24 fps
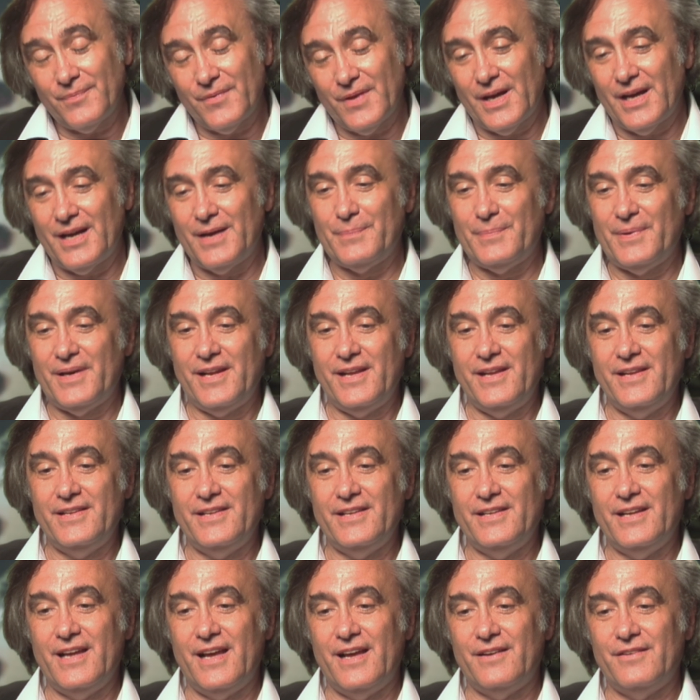Uh, but he
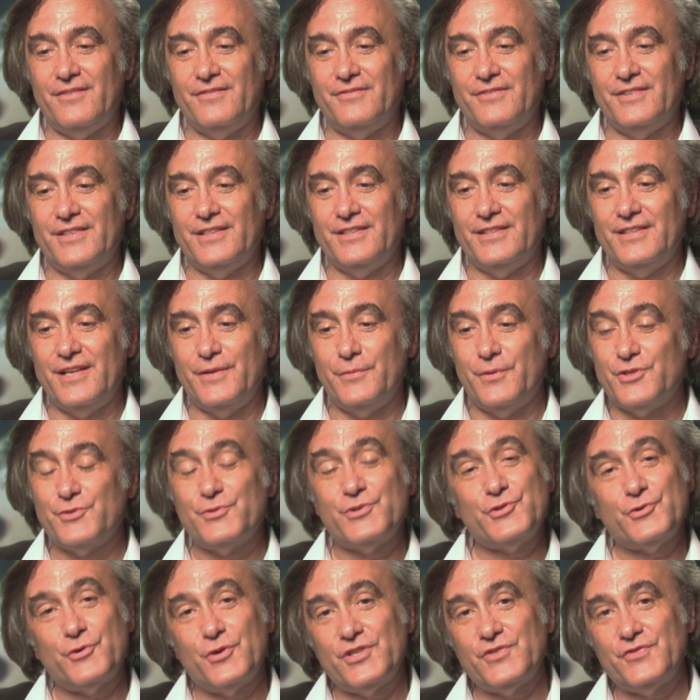did have, uh, he was
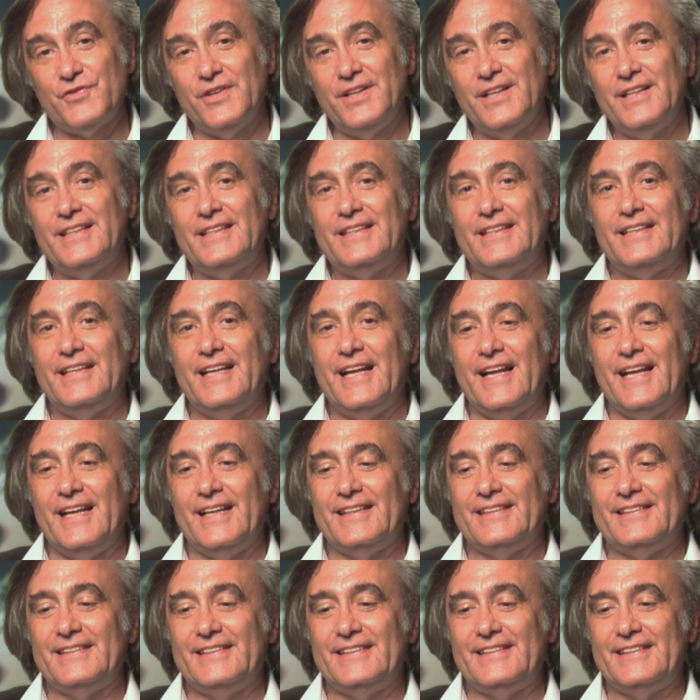resourceful,
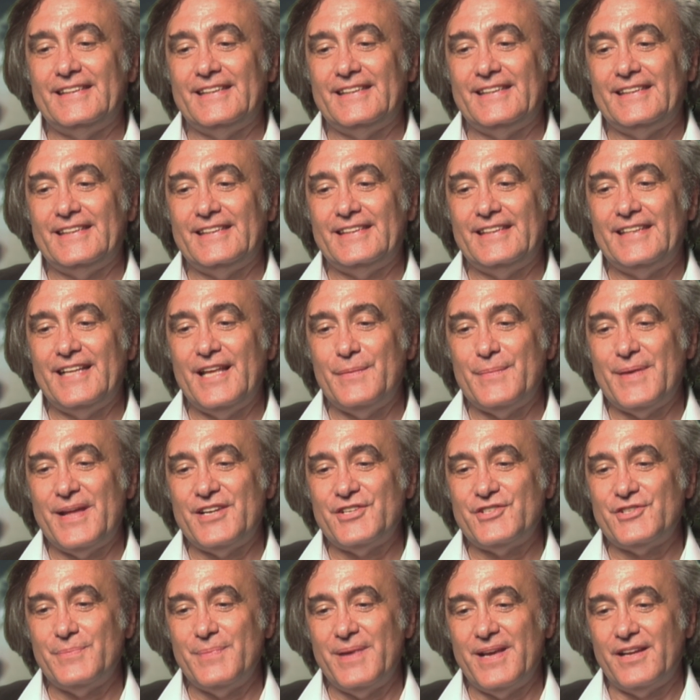and uh, he
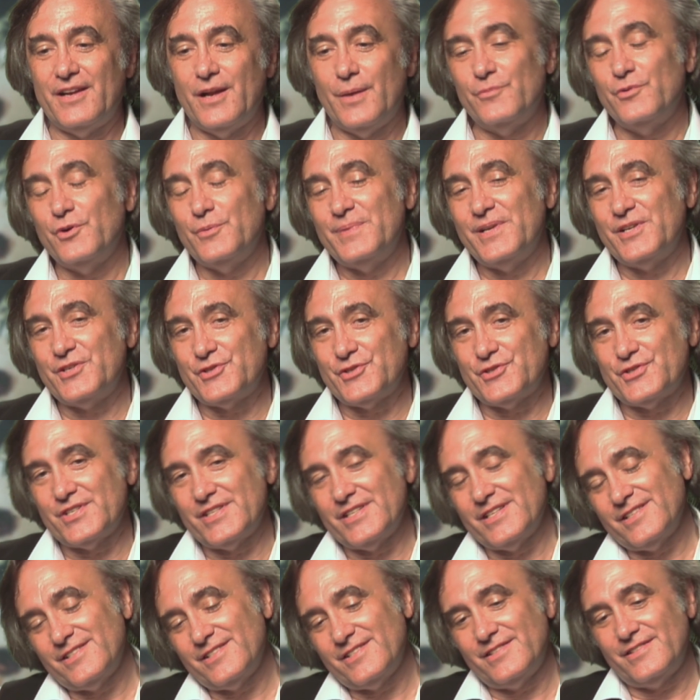managed to make a number of pictures
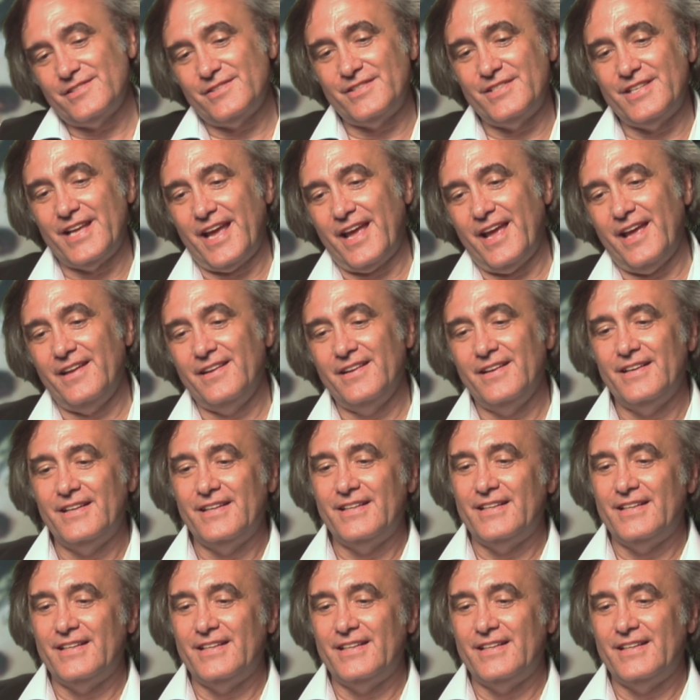in this decade.